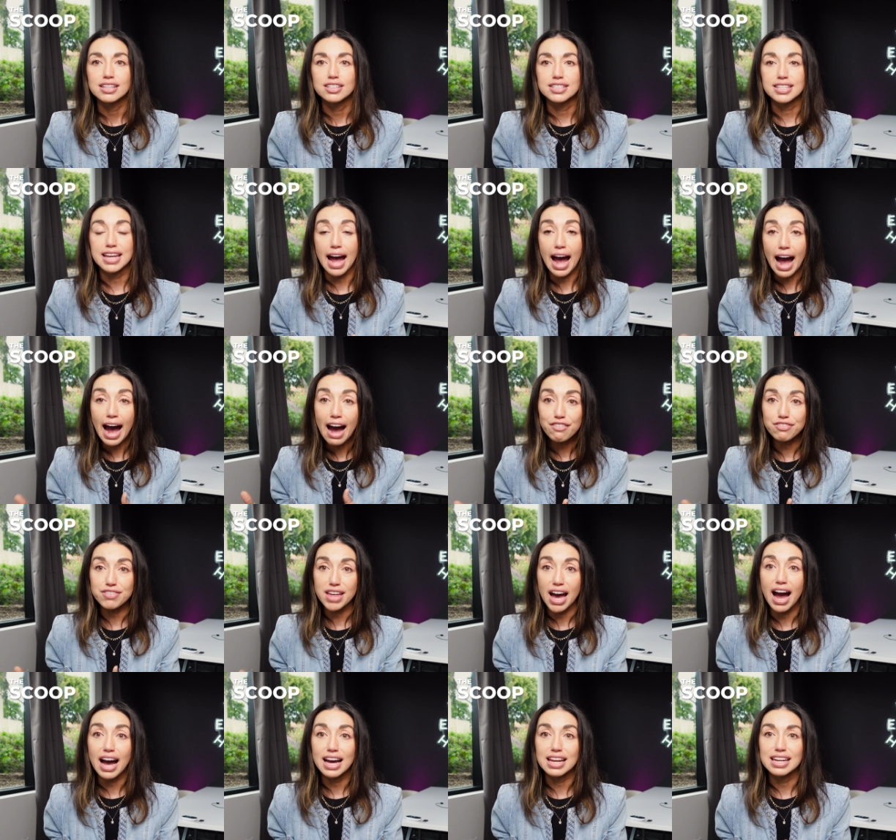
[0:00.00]
to have
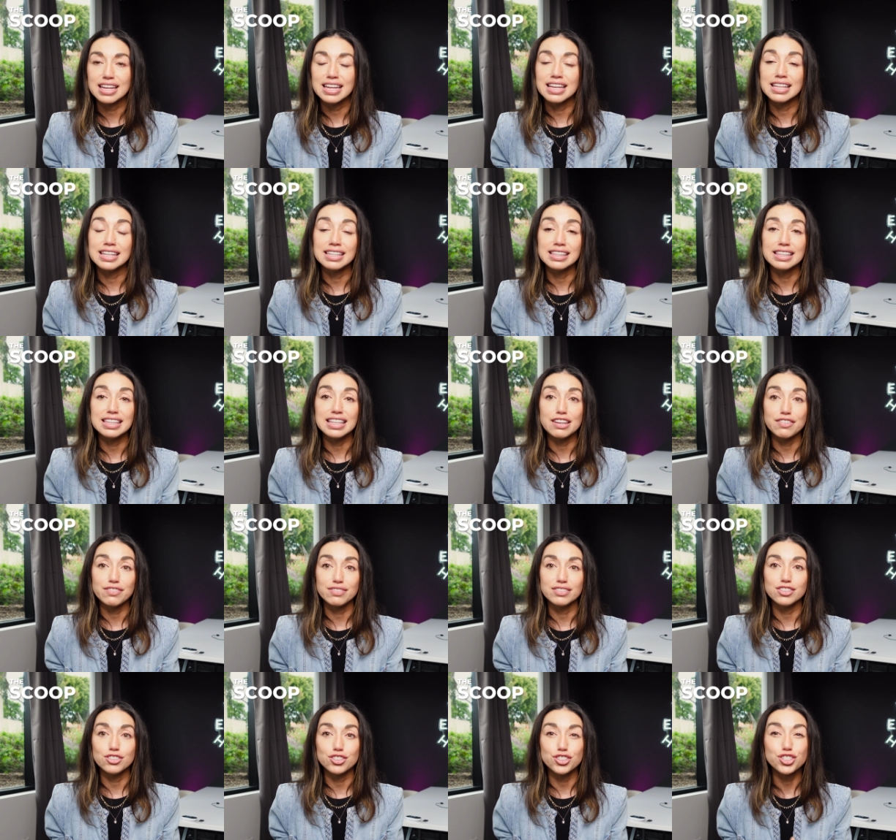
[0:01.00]
that in the,
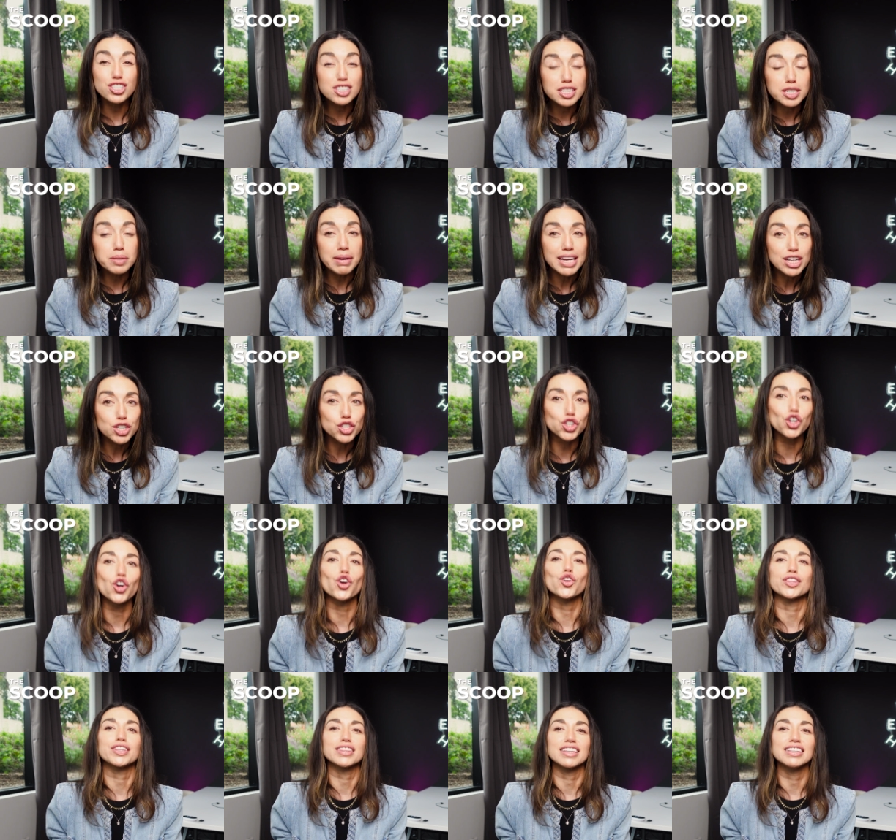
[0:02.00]
just to make
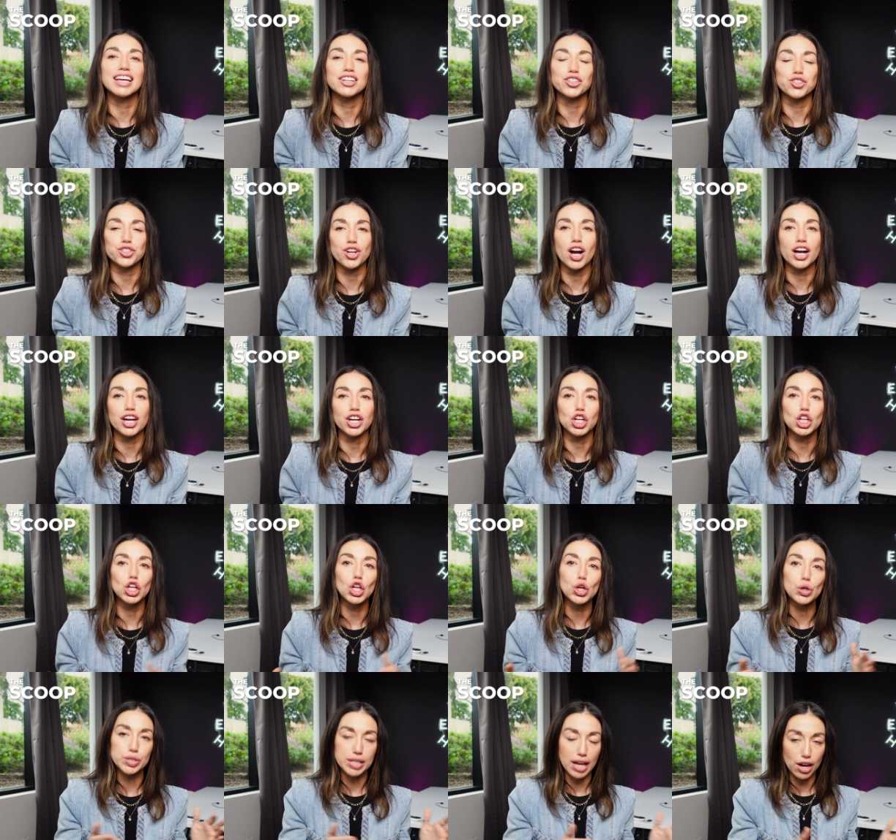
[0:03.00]
sure that the lender's not gonna
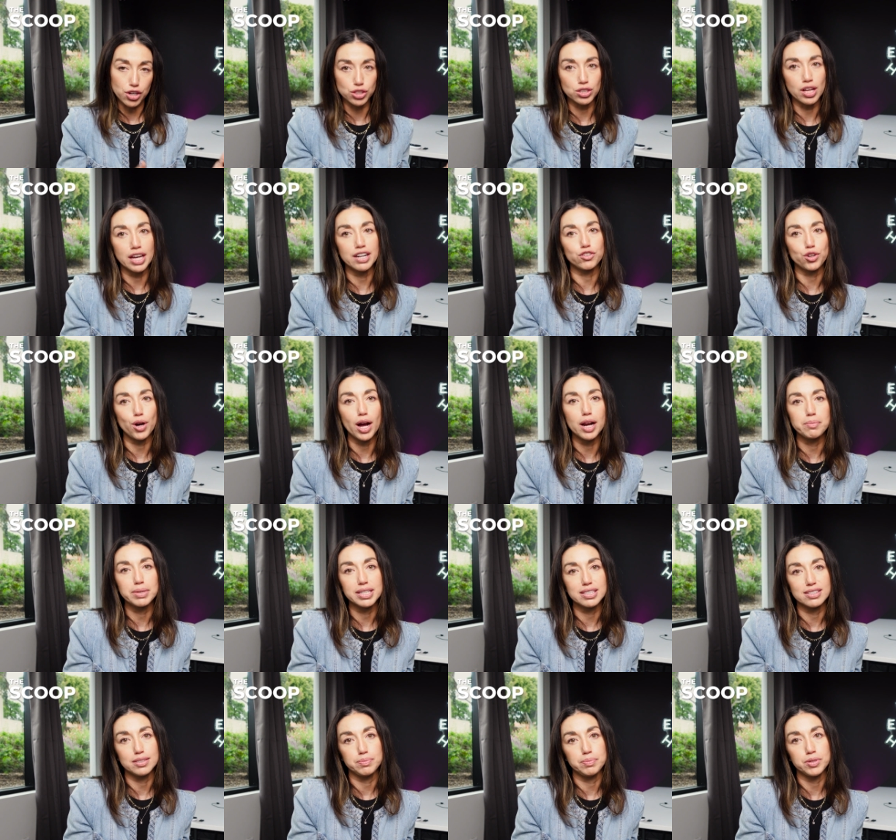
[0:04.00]
close out your line of credit
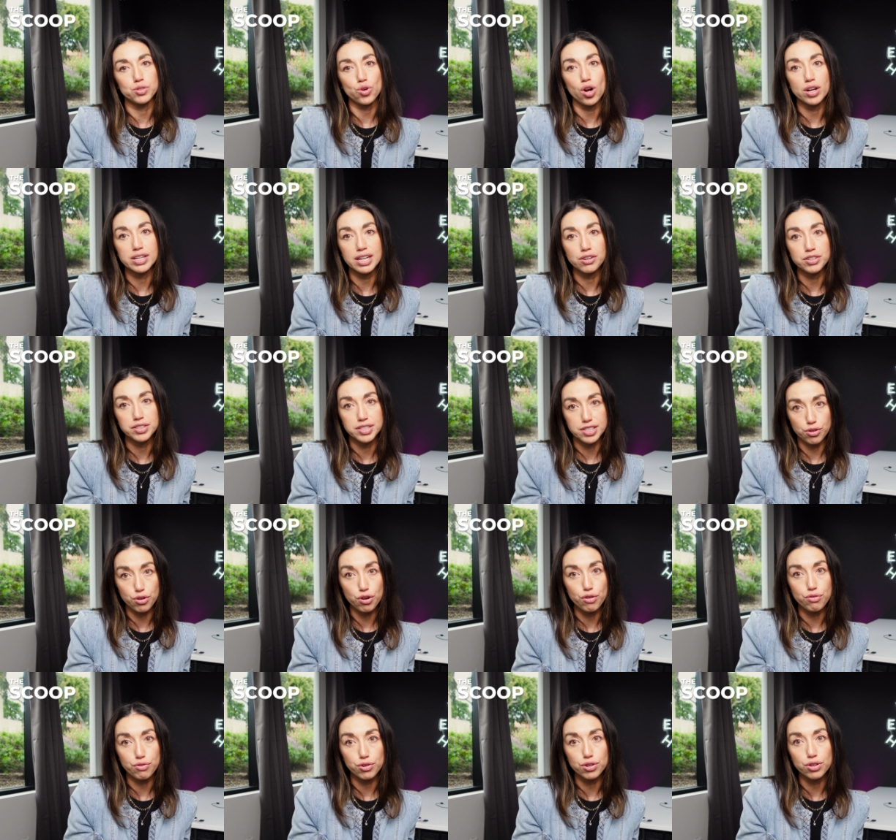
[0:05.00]
because it's been drawn down to
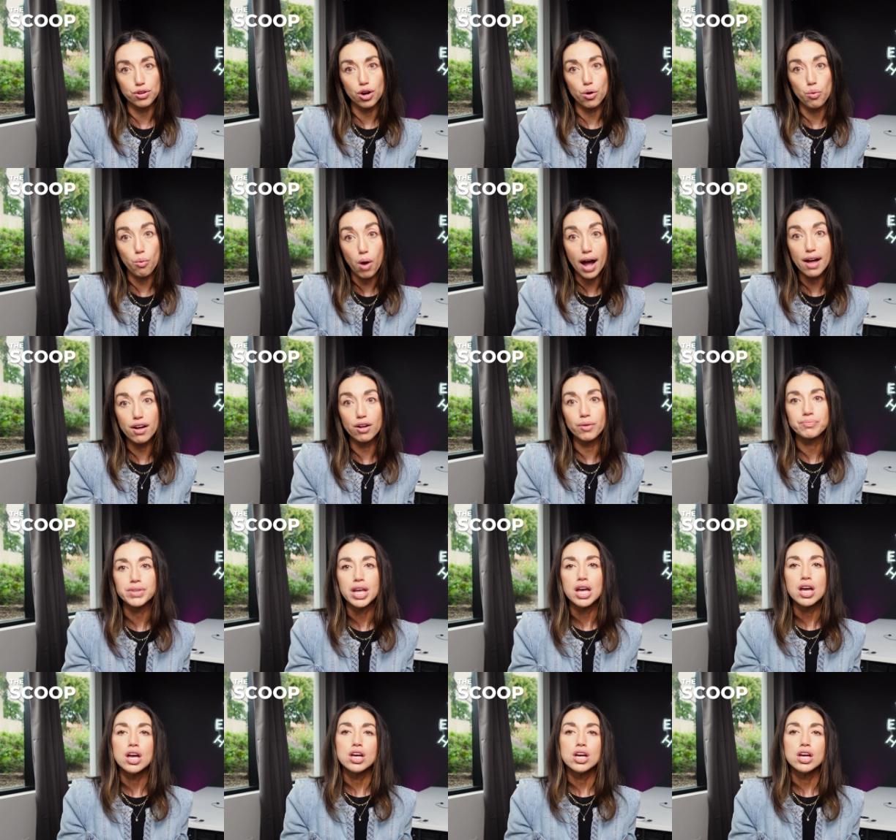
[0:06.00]
zero for a while.